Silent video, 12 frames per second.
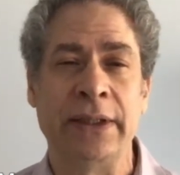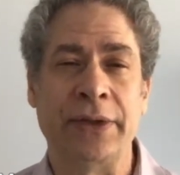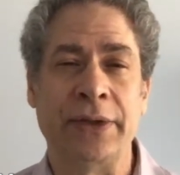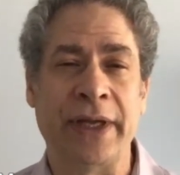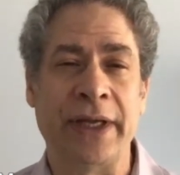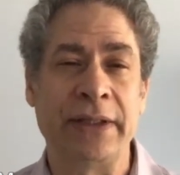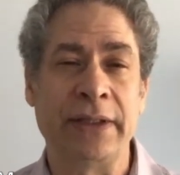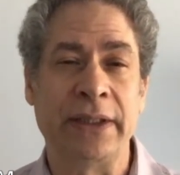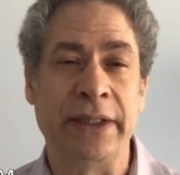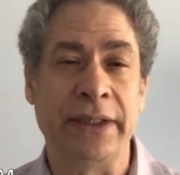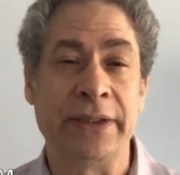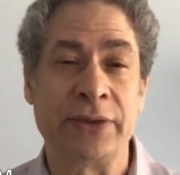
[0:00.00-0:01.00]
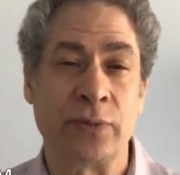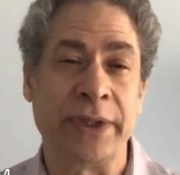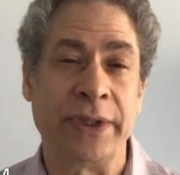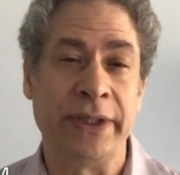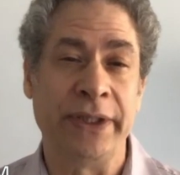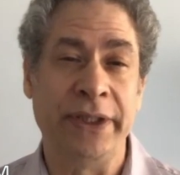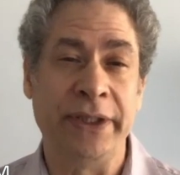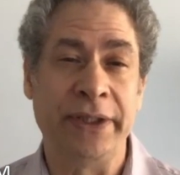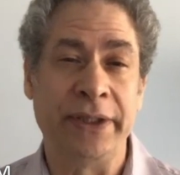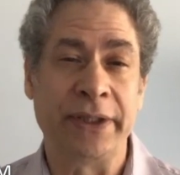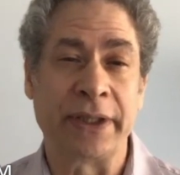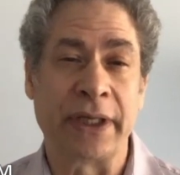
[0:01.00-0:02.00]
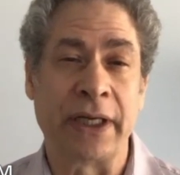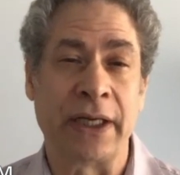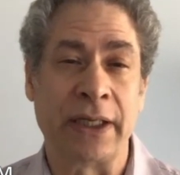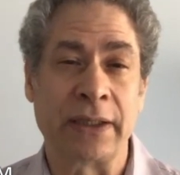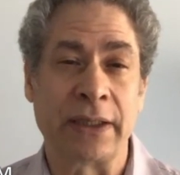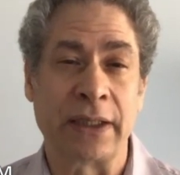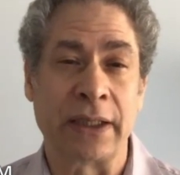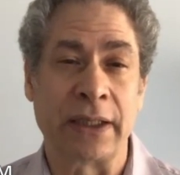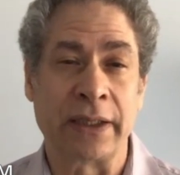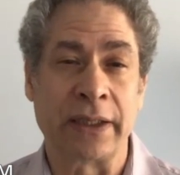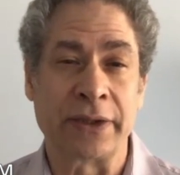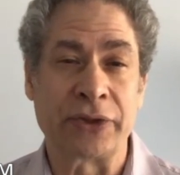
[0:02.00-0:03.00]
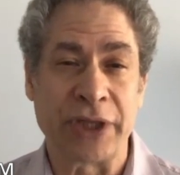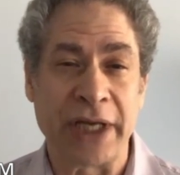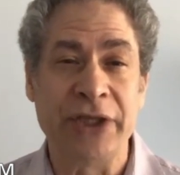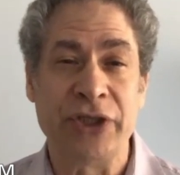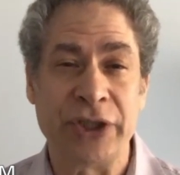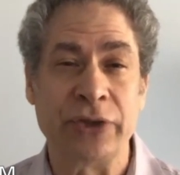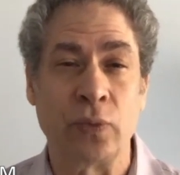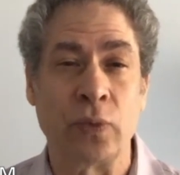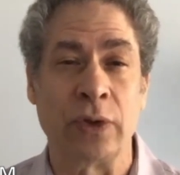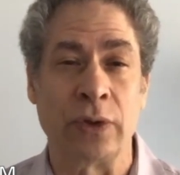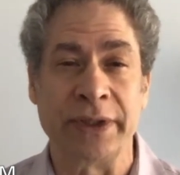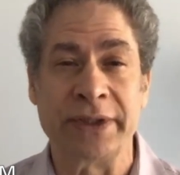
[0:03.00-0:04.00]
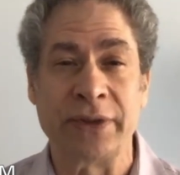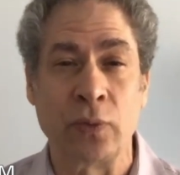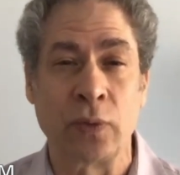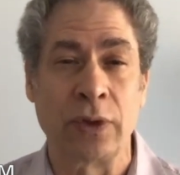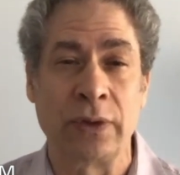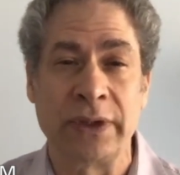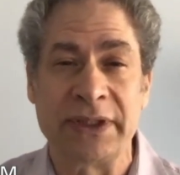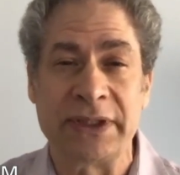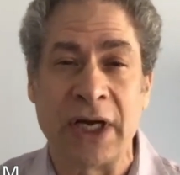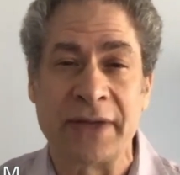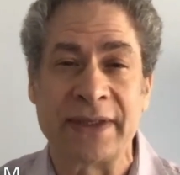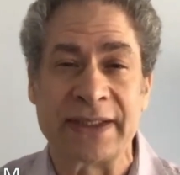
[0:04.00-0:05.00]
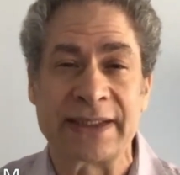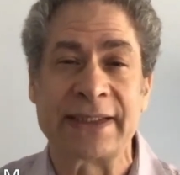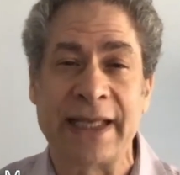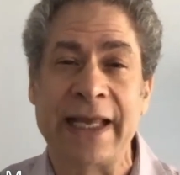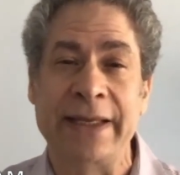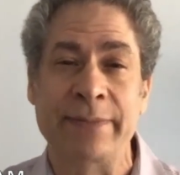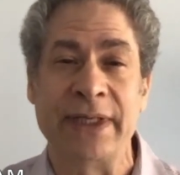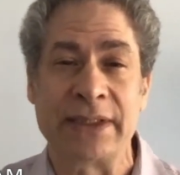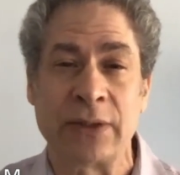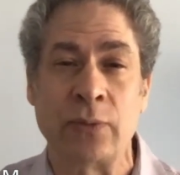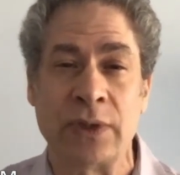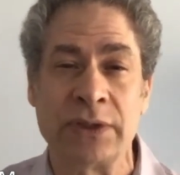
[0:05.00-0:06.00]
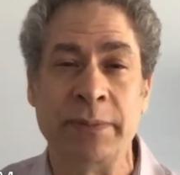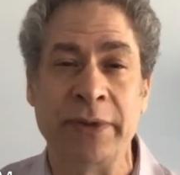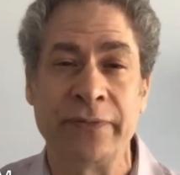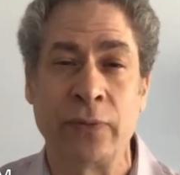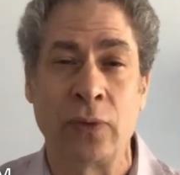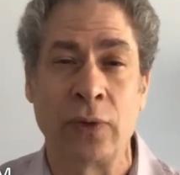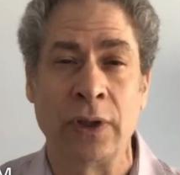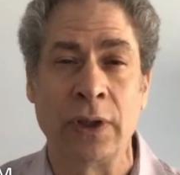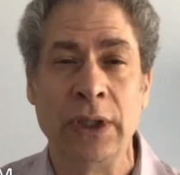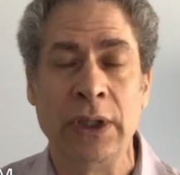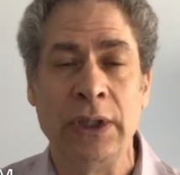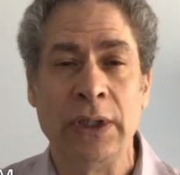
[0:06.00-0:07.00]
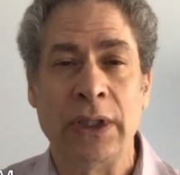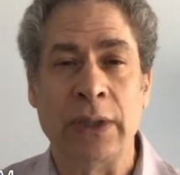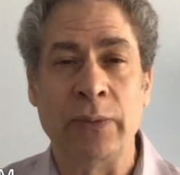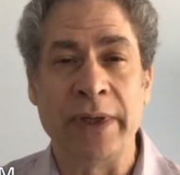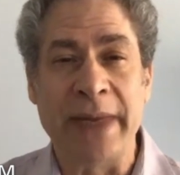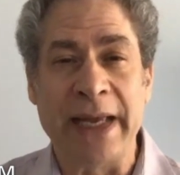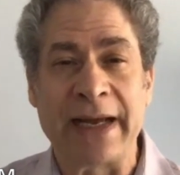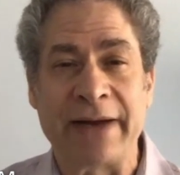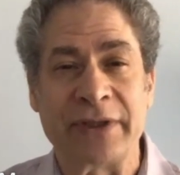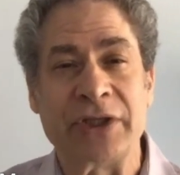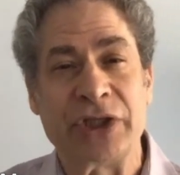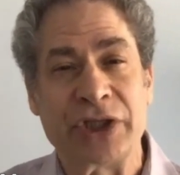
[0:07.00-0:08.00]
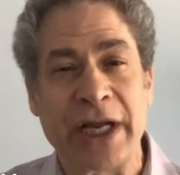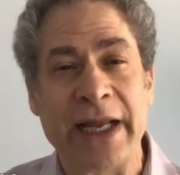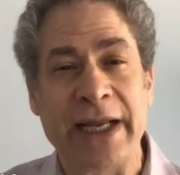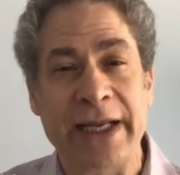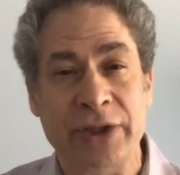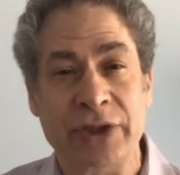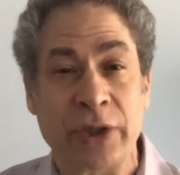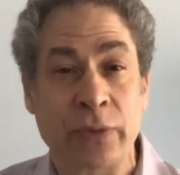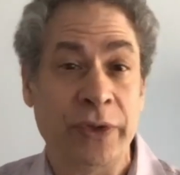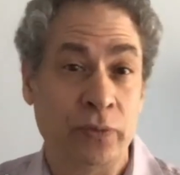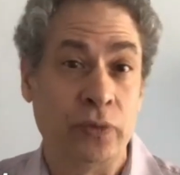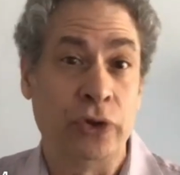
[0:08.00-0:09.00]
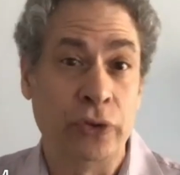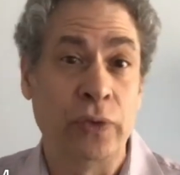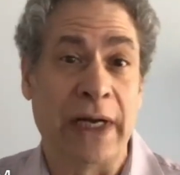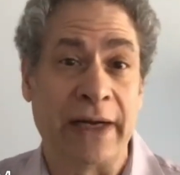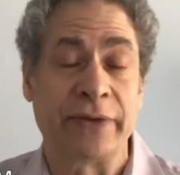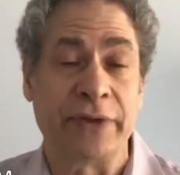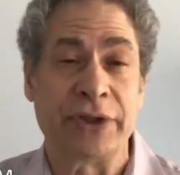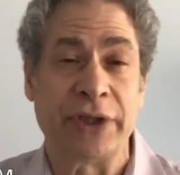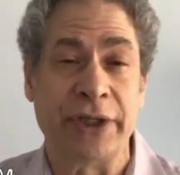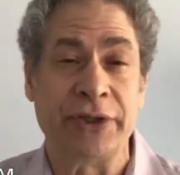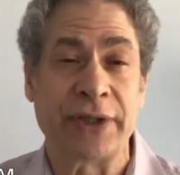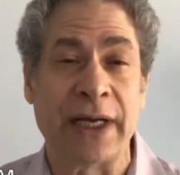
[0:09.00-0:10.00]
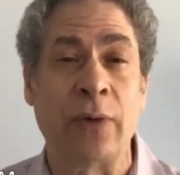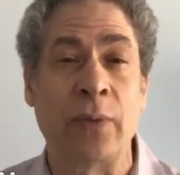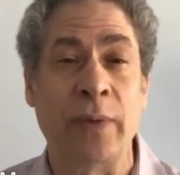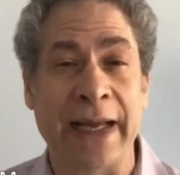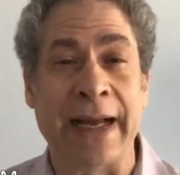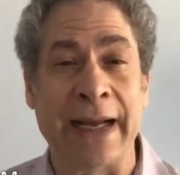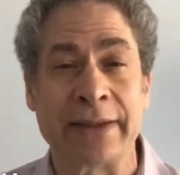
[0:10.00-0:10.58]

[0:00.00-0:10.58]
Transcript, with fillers: that it is really uh, changing the world. It, the world is not the same as it was before, and we may have to change, and we do have to change how we act.